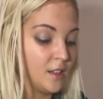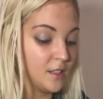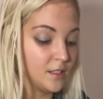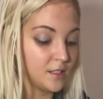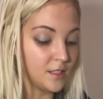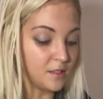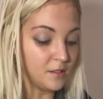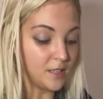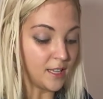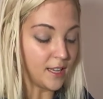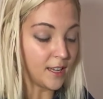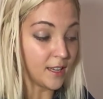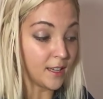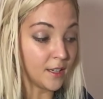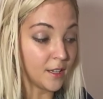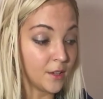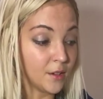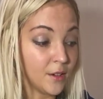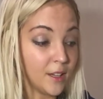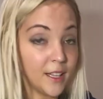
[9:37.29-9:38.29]
So
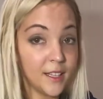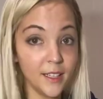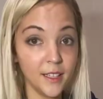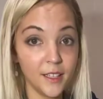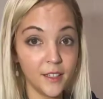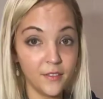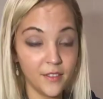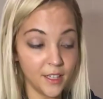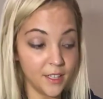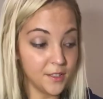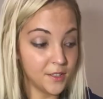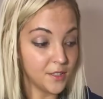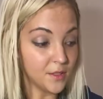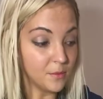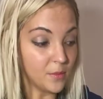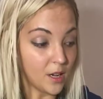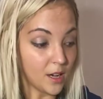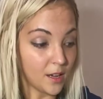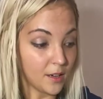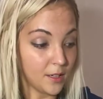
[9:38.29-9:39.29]
now I need to finish the
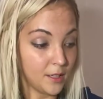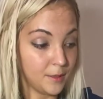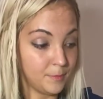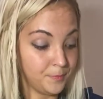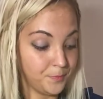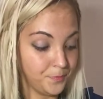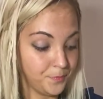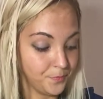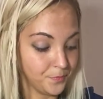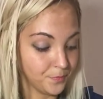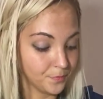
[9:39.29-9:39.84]
bottom.